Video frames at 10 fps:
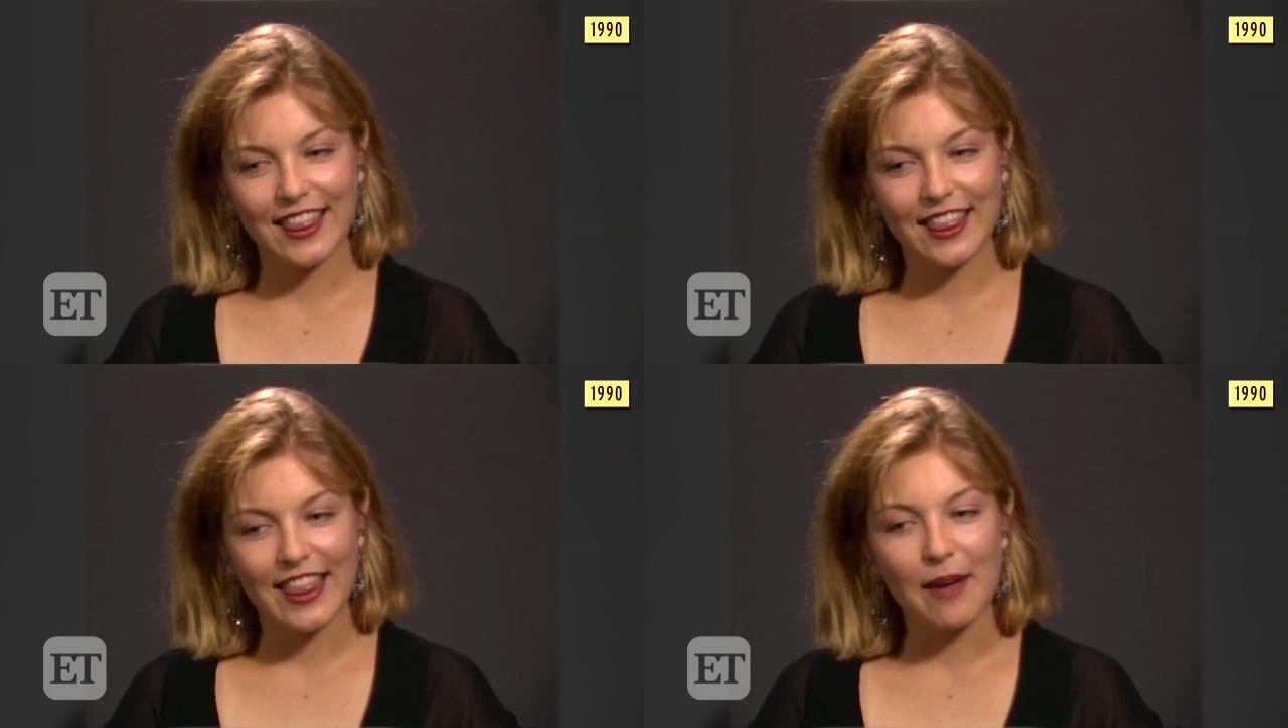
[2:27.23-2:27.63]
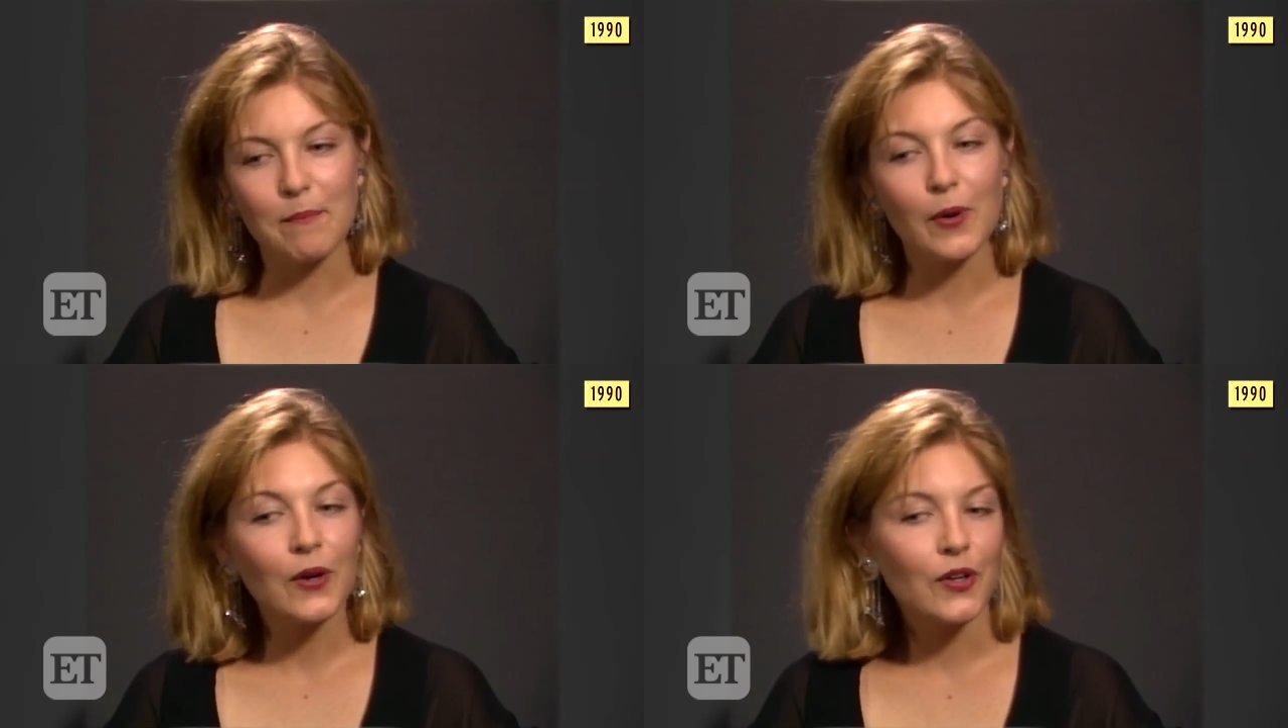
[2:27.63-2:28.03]
that
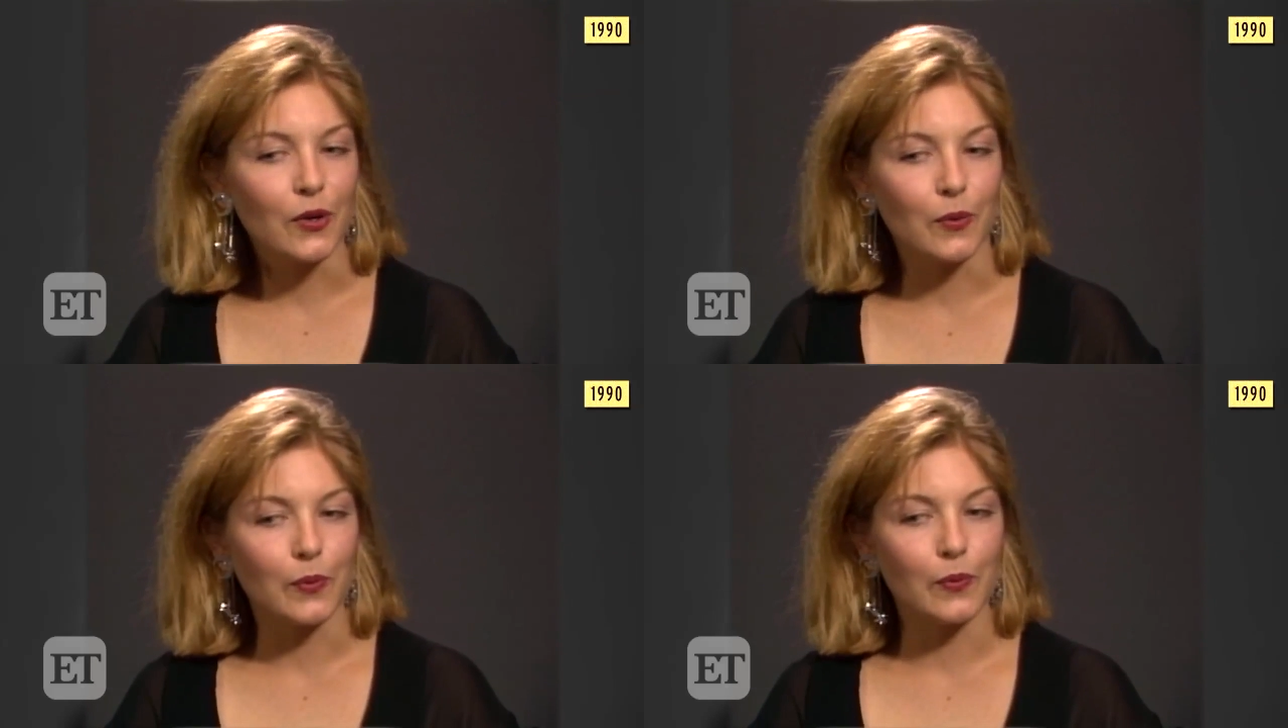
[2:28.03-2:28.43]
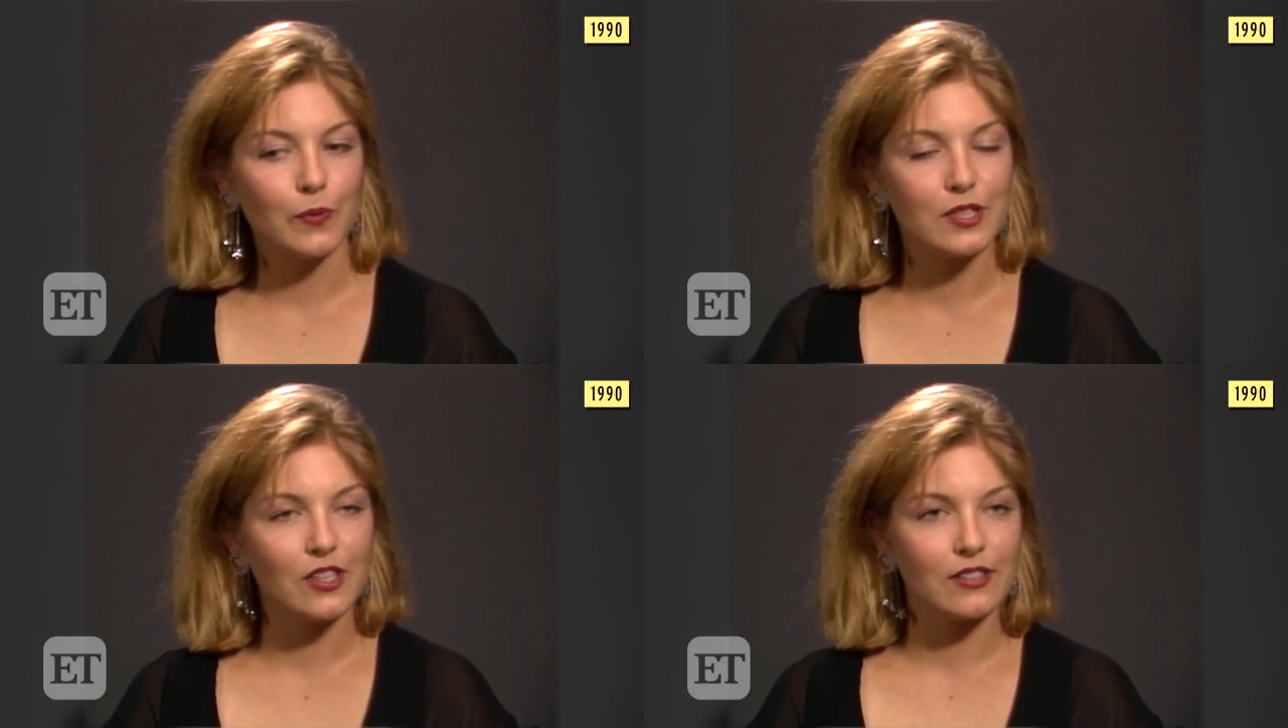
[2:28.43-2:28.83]
murder
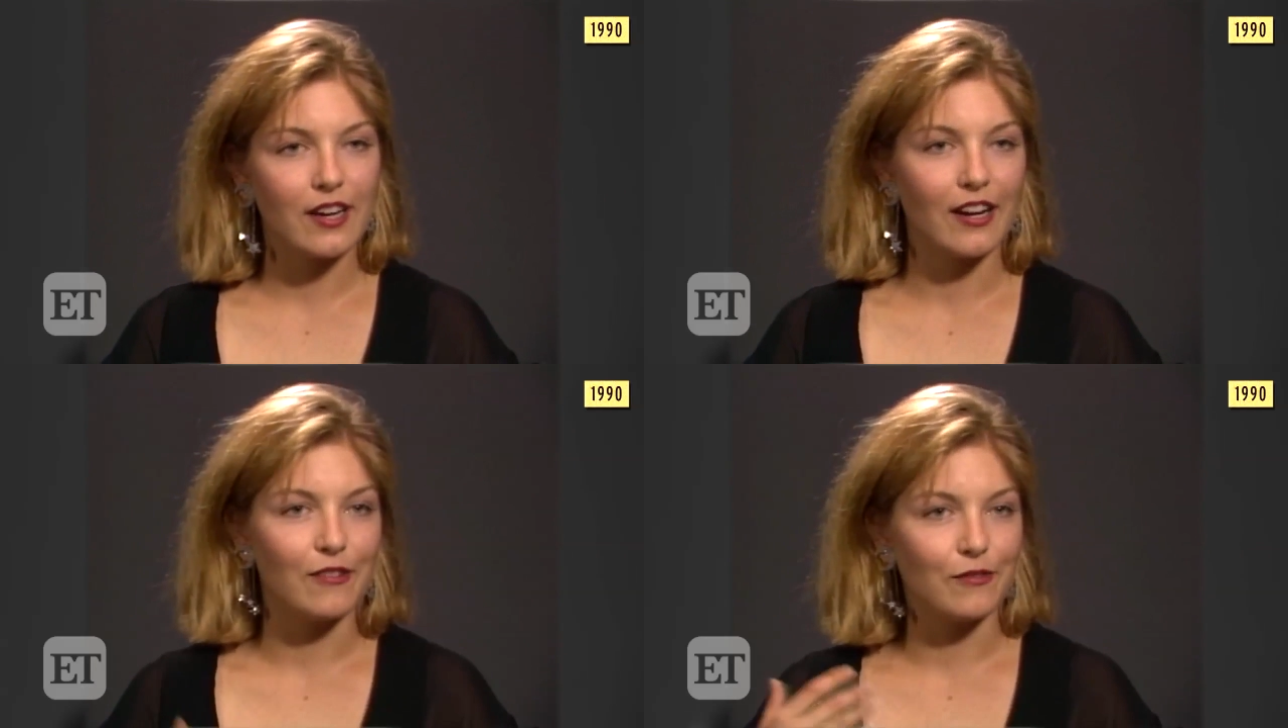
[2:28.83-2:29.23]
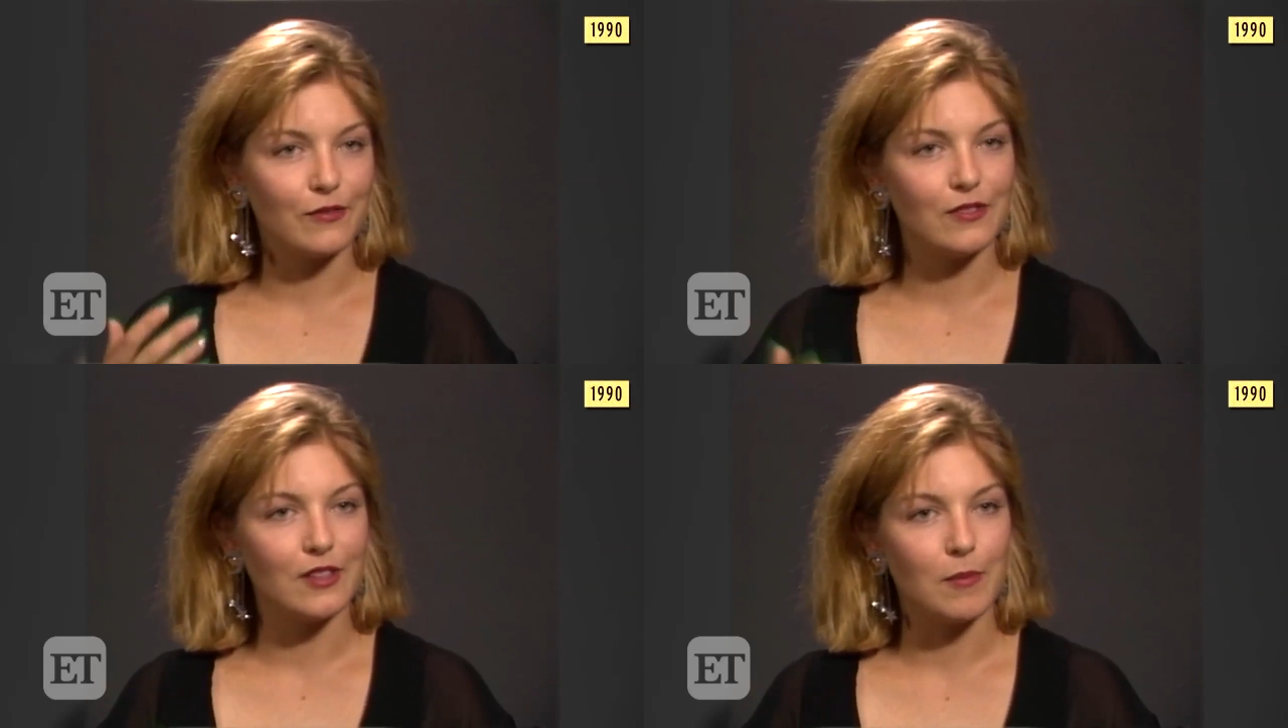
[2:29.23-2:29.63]
was just kind of
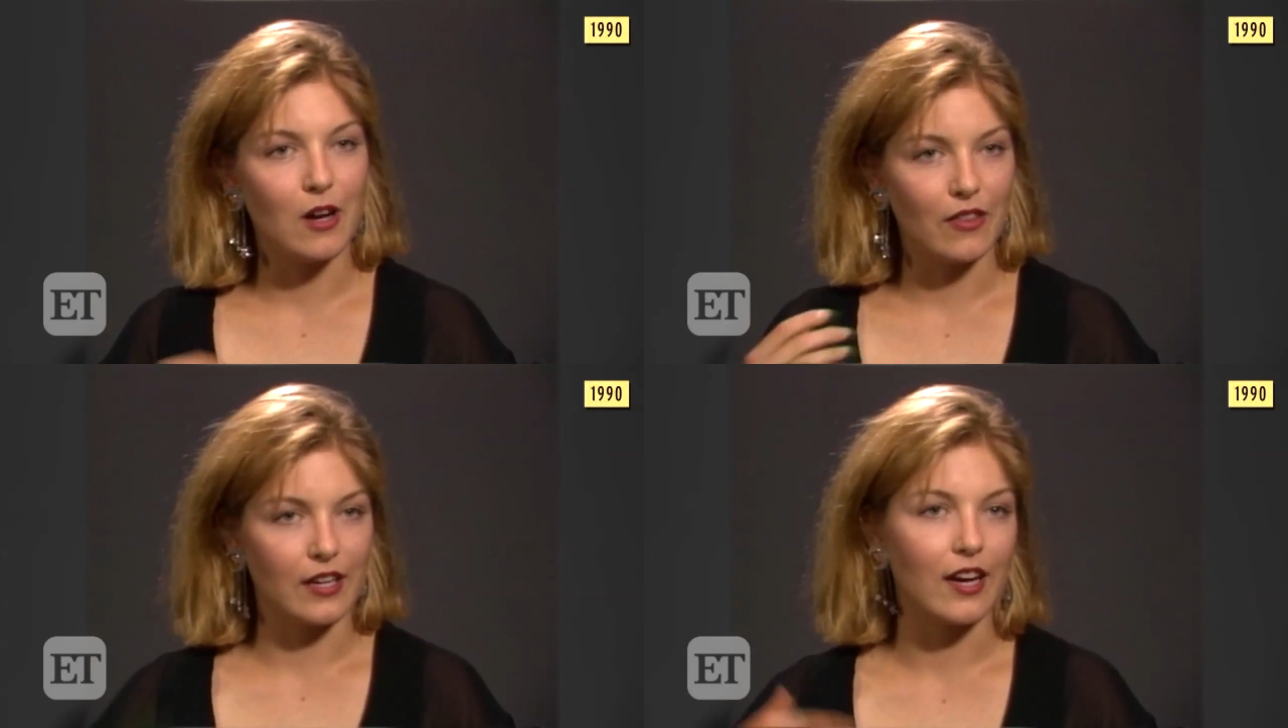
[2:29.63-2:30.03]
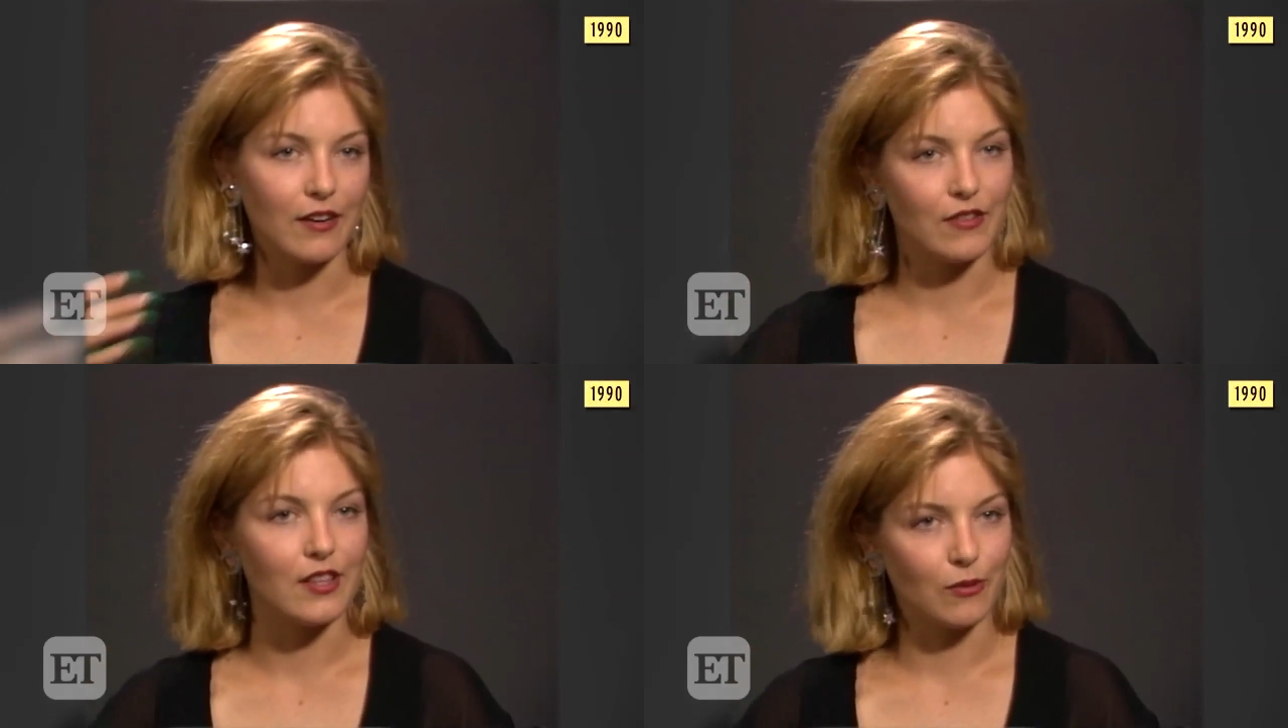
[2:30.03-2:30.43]
the ball that got
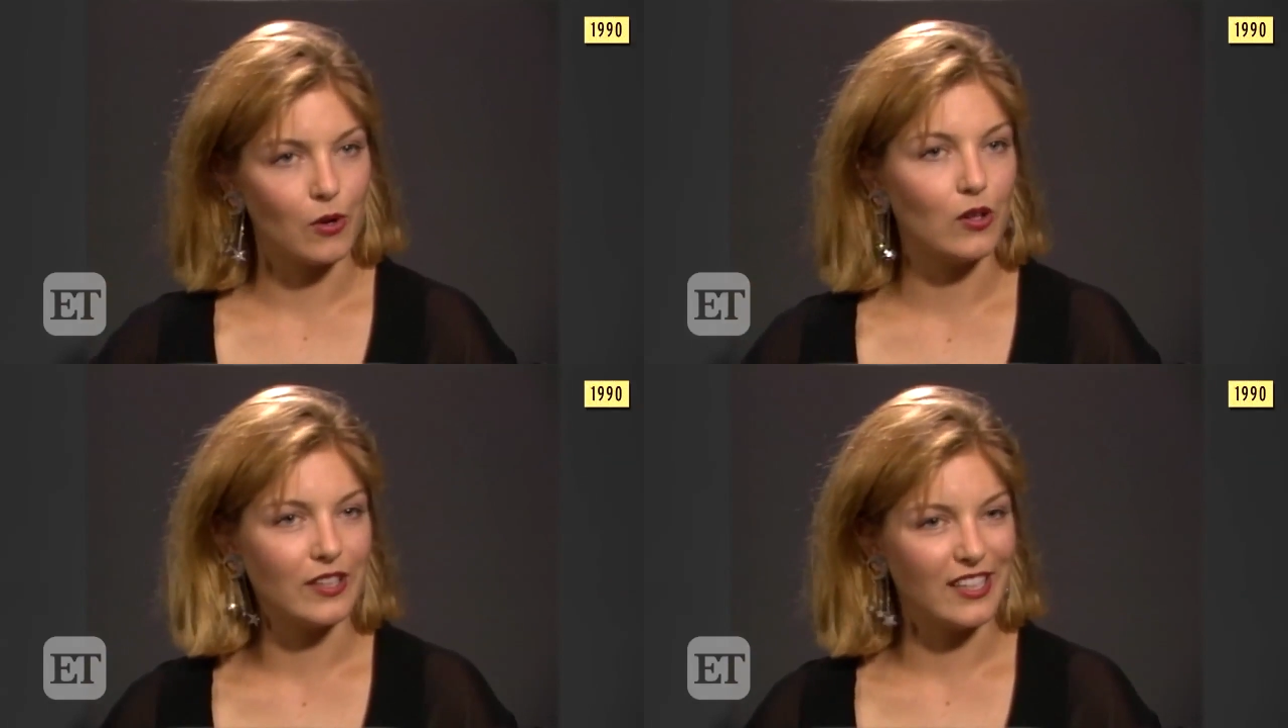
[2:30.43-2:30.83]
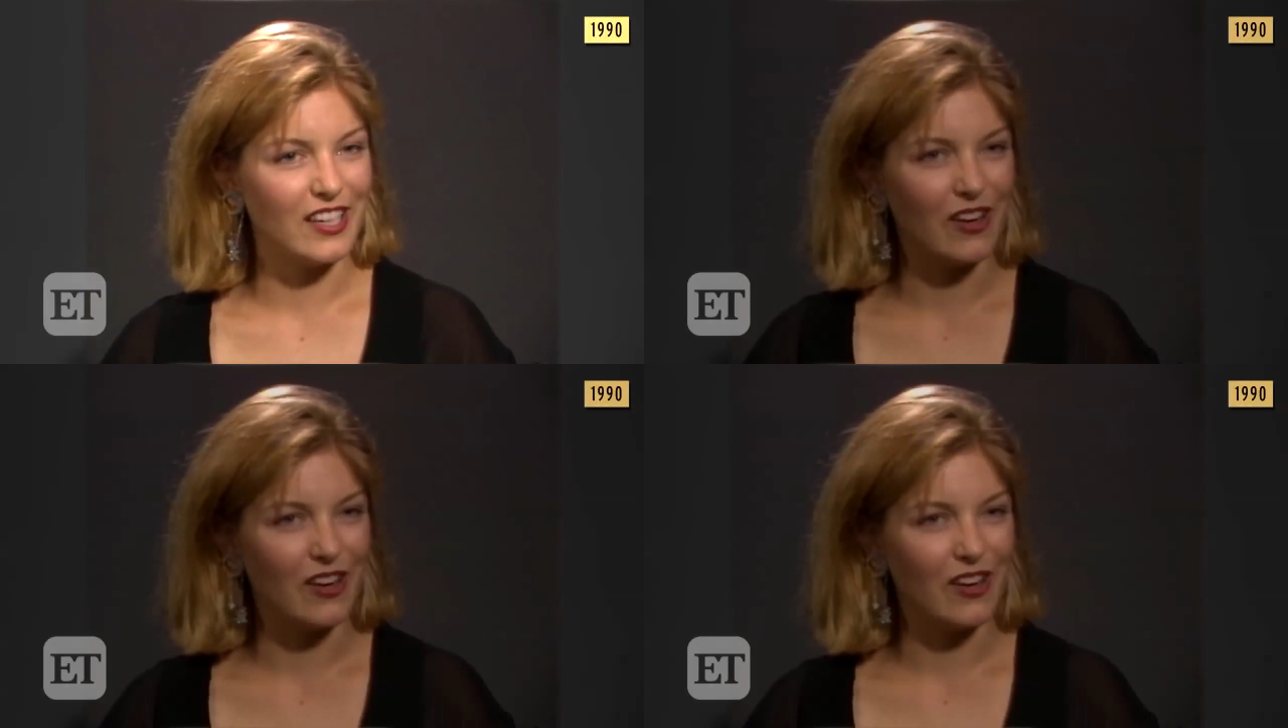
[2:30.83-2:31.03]
everything rolling, you